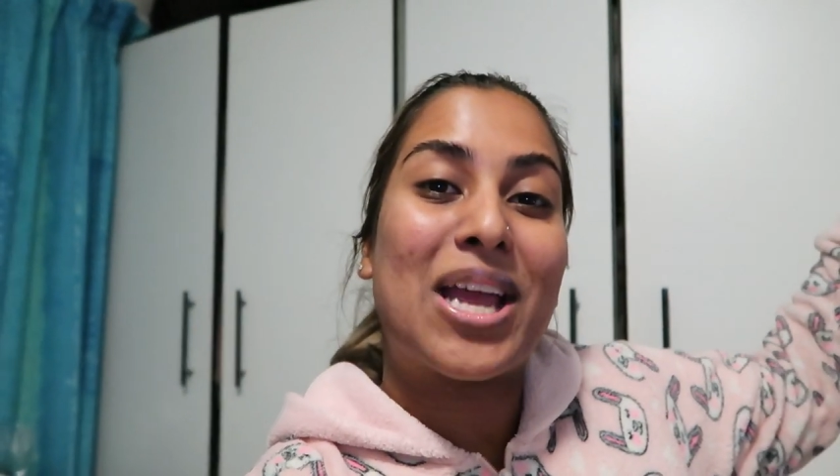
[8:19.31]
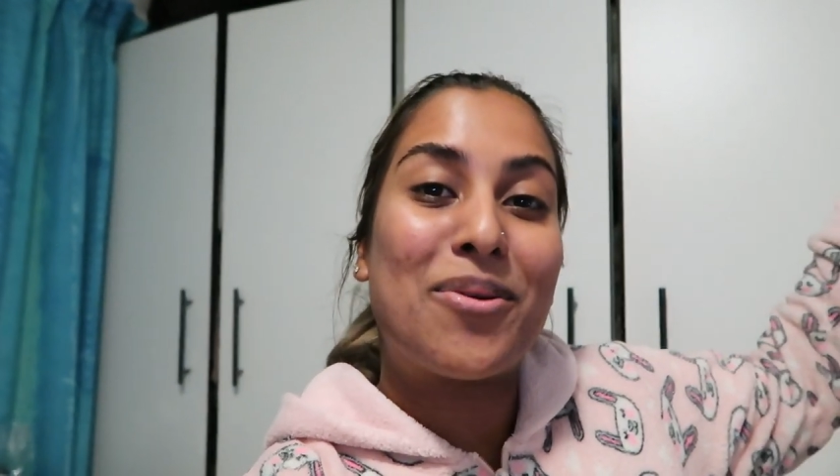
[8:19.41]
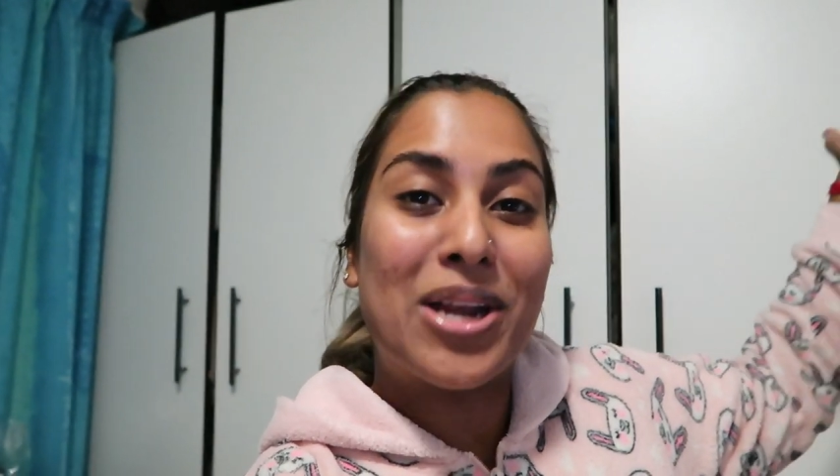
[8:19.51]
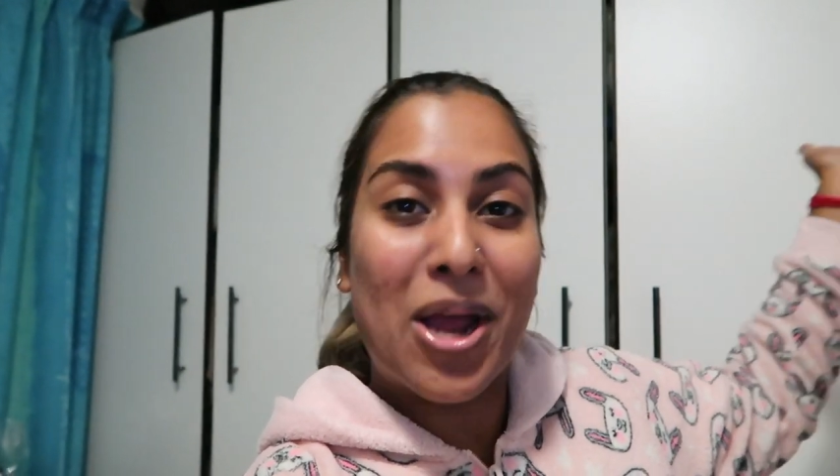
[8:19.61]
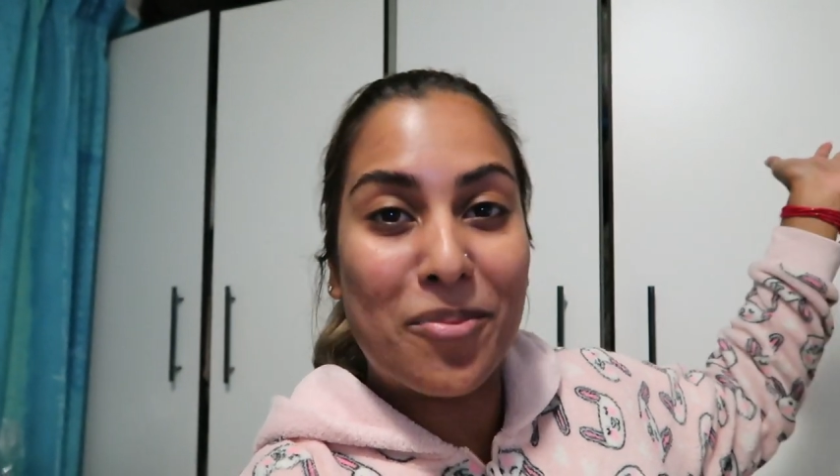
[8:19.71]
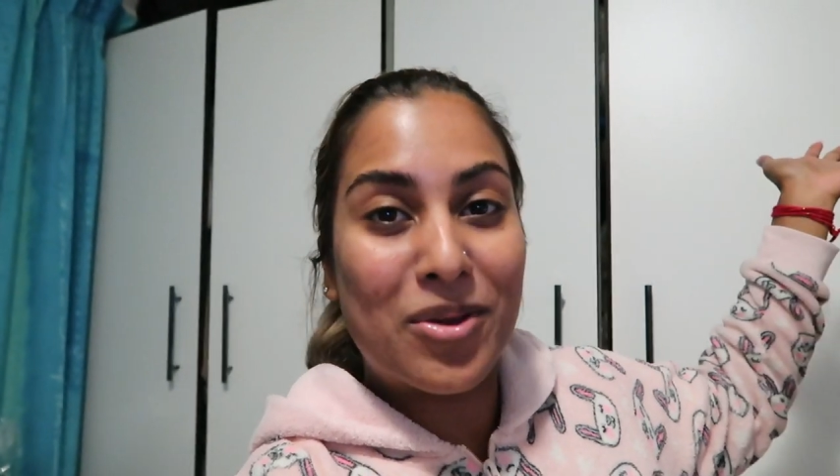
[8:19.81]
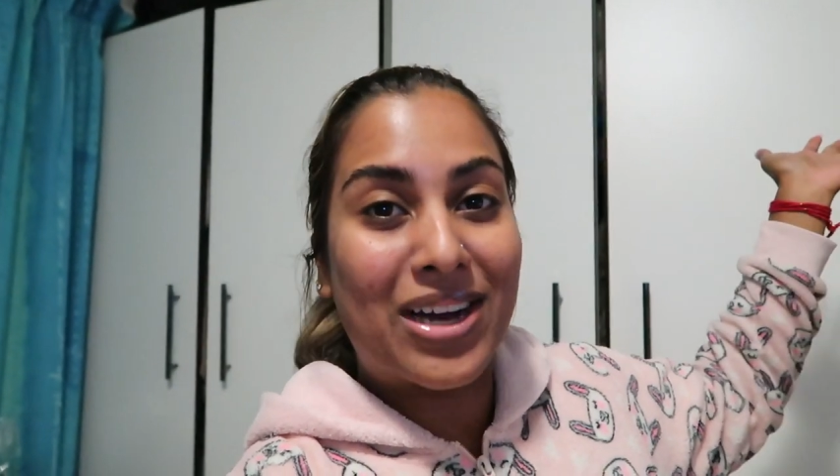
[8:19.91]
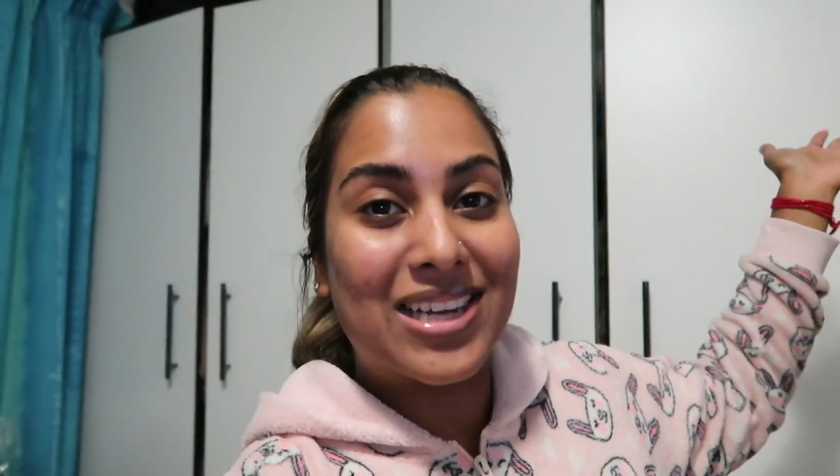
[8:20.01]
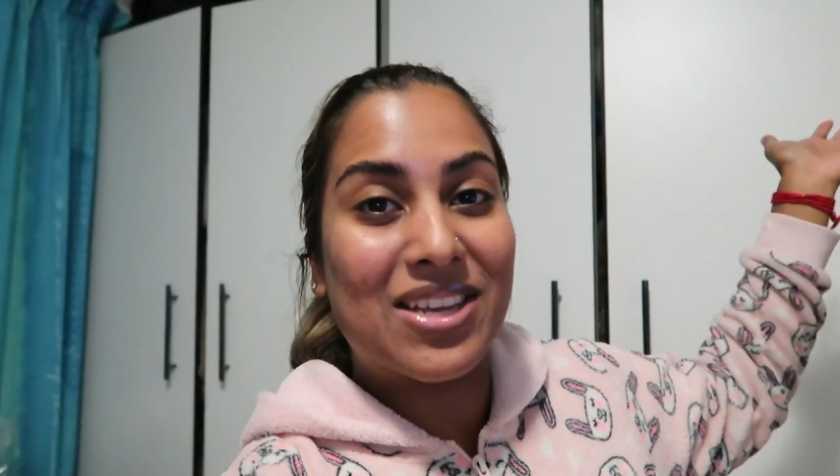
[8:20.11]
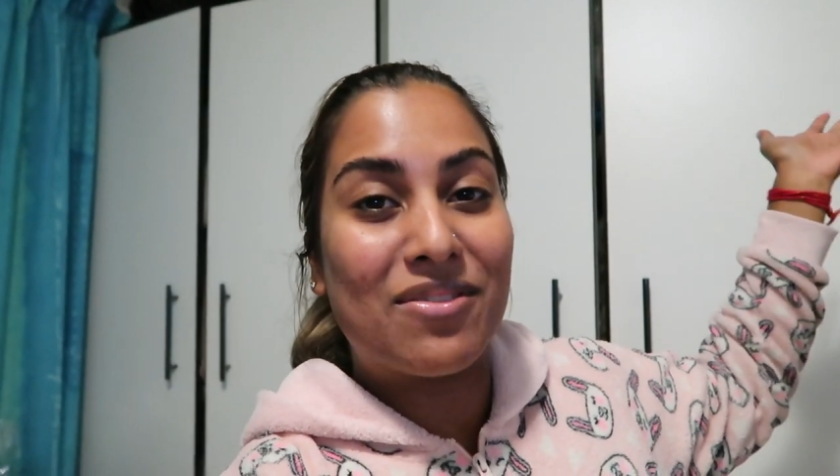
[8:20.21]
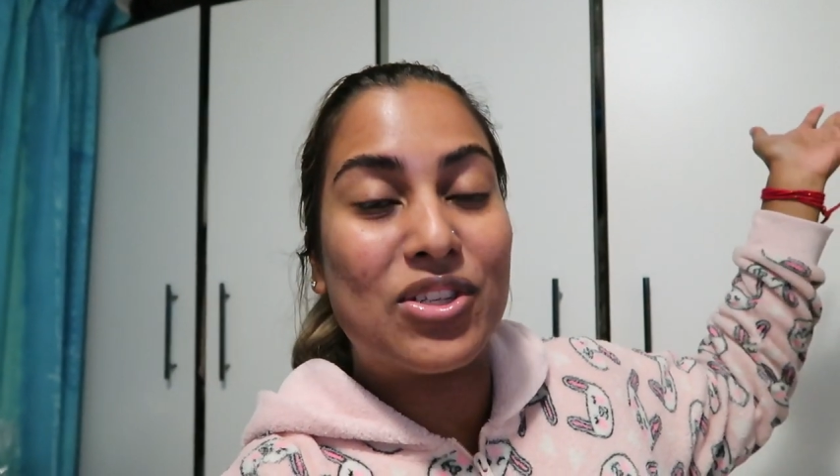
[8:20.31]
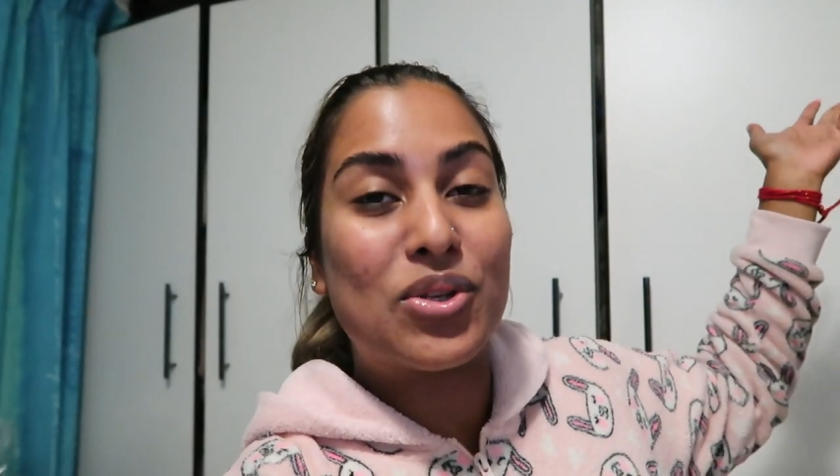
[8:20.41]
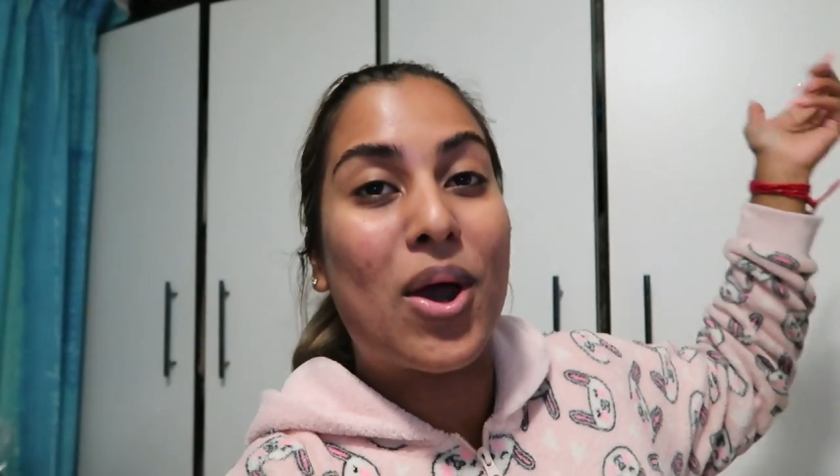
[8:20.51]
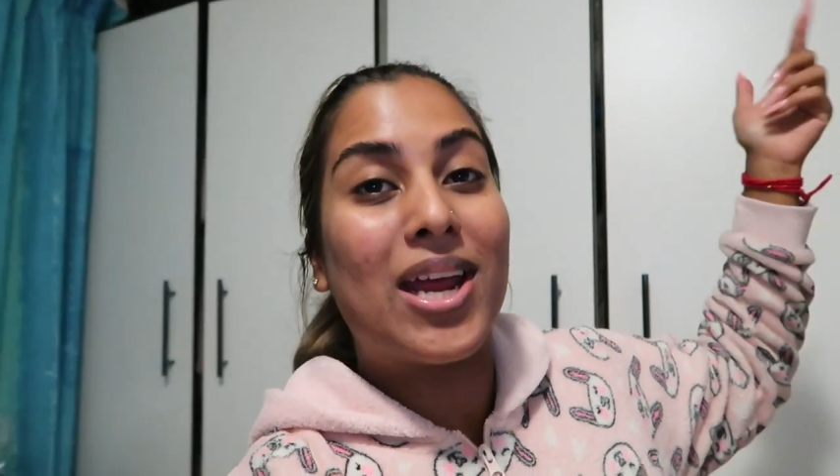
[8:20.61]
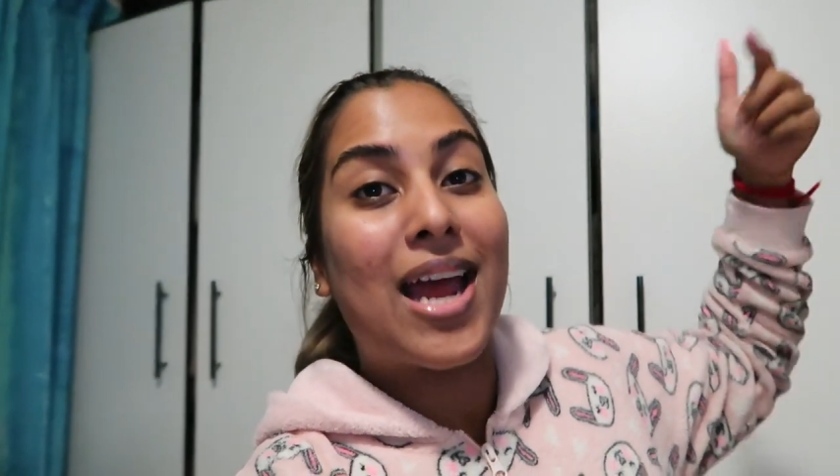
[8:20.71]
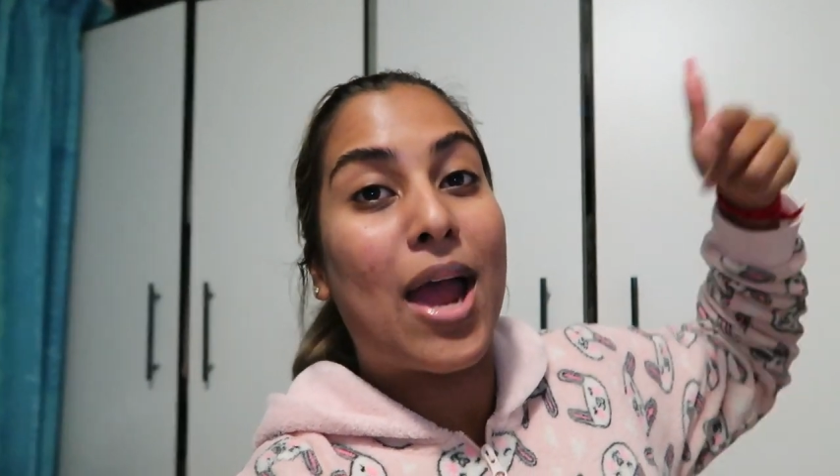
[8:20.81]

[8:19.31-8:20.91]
I really hope you guys have enjoyed.